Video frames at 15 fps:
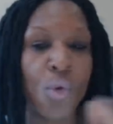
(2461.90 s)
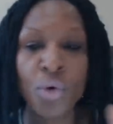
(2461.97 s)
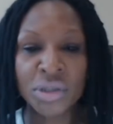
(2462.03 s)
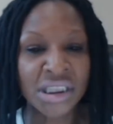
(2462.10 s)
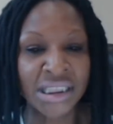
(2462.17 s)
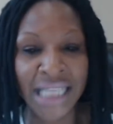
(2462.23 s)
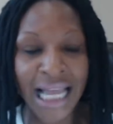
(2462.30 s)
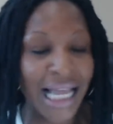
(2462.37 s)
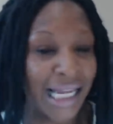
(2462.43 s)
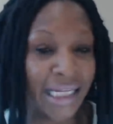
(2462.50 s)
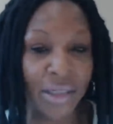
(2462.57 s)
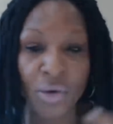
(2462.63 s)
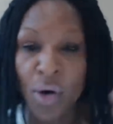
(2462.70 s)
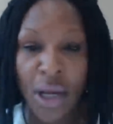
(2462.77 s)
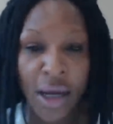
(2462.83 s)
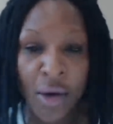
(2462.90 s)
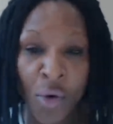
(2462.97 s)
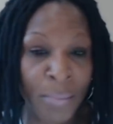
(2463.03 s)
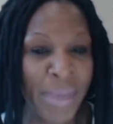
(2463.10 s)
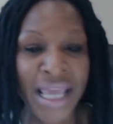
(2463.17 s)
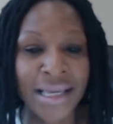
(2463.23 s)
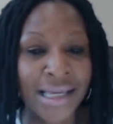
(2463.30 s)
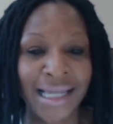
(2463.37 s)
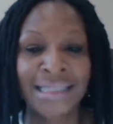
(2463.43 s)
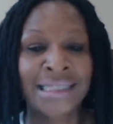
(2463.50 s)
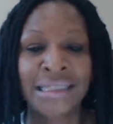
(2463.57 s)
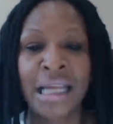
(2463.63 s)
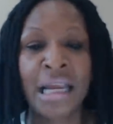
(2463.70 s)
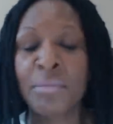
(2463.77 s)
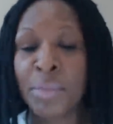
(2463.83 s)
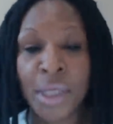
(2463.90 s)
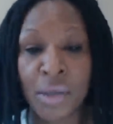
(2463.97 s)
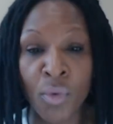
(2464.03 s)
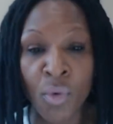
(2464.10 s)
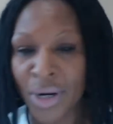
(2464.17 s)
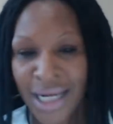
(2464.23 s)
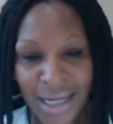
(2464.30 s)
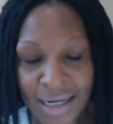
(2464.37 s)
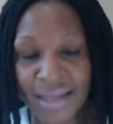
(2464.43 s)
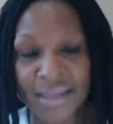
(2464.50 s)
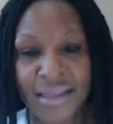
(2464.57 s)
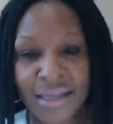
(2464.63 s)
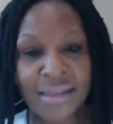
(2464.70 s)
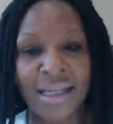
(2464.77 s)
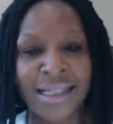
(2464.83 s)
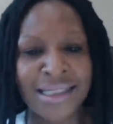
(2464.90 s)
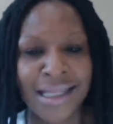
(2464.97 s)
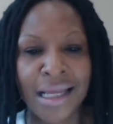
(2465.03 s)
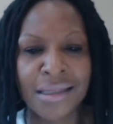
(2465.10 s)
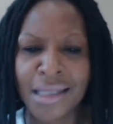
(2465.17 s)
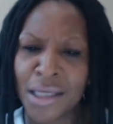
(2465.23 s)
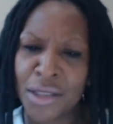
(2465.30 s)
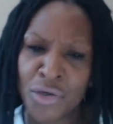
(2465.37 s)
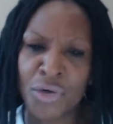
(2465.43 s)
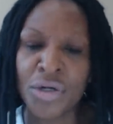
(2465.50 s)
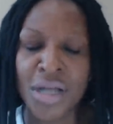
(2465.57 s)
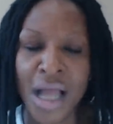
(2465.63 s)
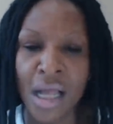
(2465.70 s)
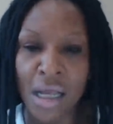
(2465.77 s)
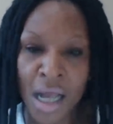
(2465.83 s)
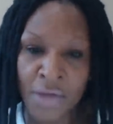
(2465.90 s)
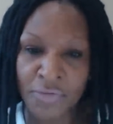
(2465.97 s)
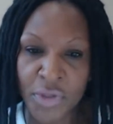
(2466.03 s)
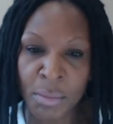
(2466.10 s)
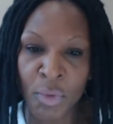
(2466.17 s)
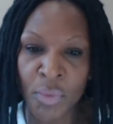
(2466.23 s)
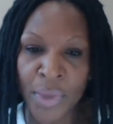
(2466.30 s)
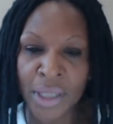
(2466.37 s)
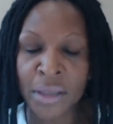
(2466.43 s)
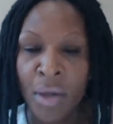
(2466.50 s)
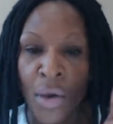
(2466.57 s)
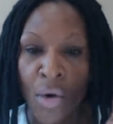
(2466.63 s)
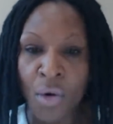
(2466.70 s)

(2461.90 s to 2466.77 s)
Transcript: or sign or make a statement or anything like that that you're not comfortable with